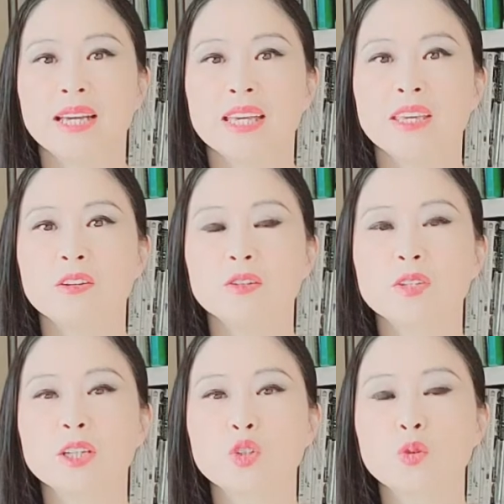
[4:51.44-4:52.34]
Here's
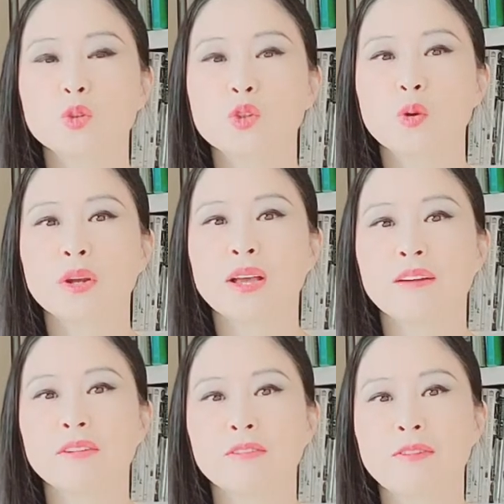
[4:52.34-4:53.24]
a true story
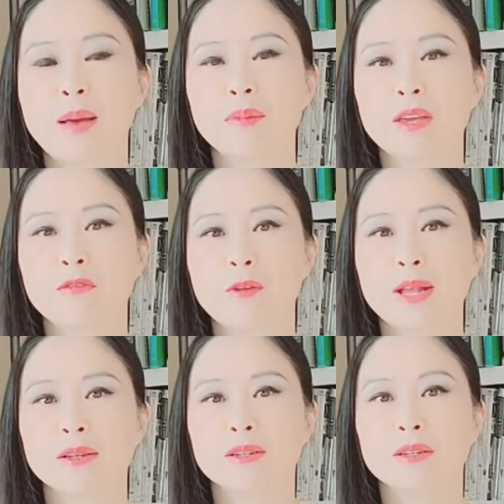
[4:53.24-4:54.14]
of a family
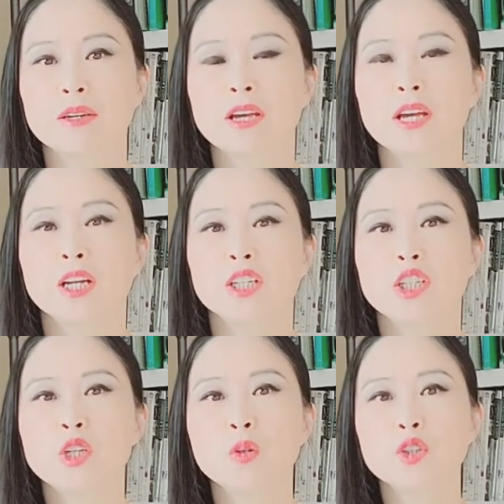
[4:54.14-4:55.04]
friend.
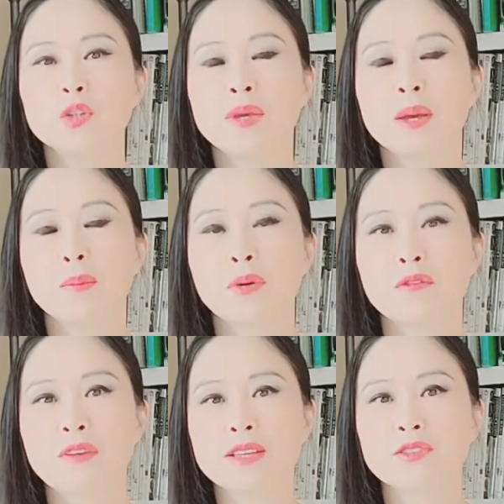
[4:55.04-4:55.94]
She used to be a
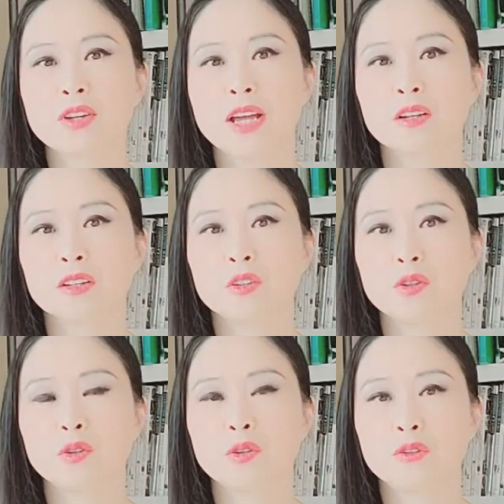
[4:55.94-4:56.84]
professor at a
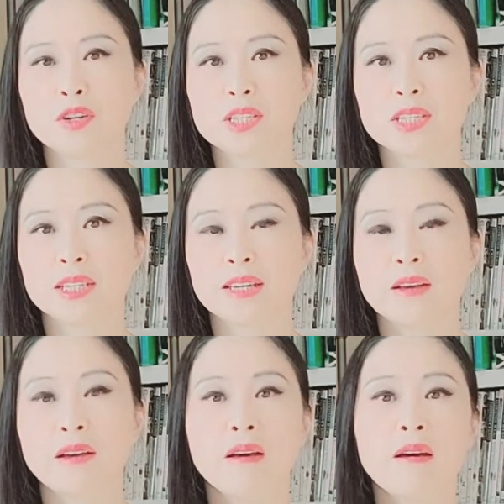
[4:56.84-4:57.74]
university,
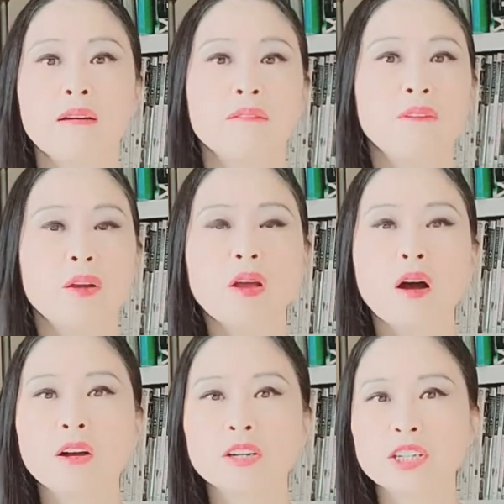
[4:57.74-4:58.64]
very
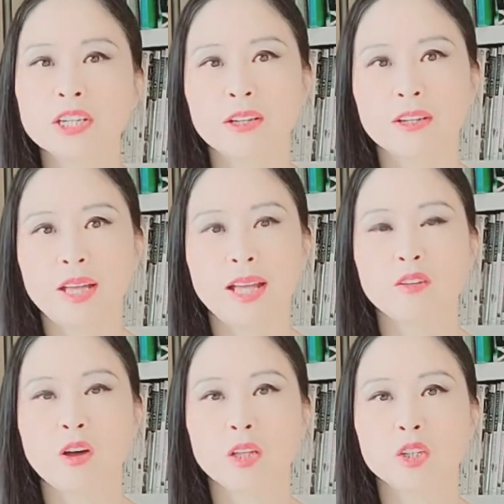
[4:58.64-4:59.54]
articulate and
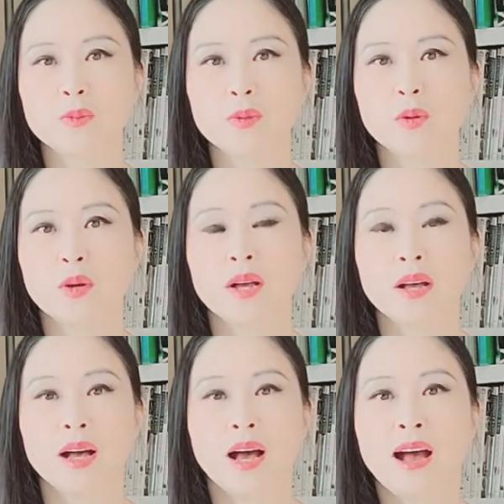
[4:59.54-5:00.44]
knowledgeable.
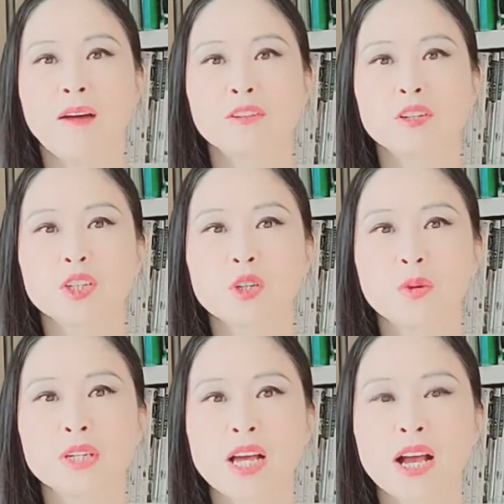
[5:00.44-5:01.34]
After she
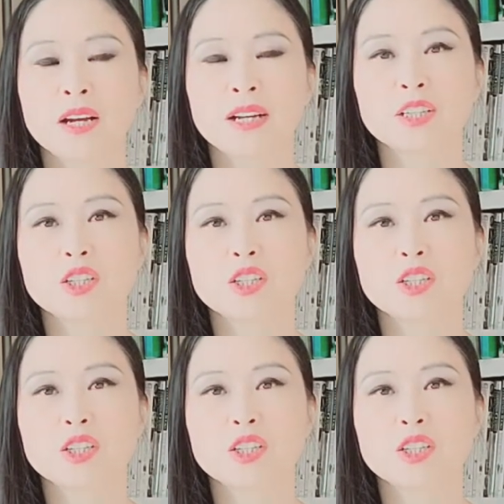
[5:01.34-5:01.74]
retired and she